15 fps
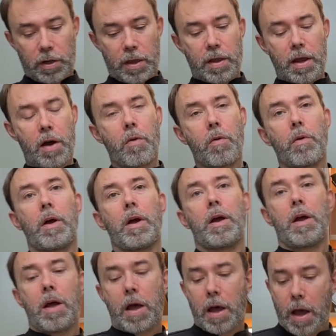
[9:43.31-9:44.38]
and now
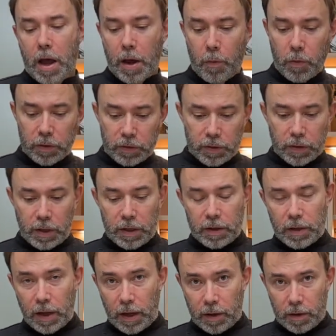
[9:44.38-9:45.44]
I once again take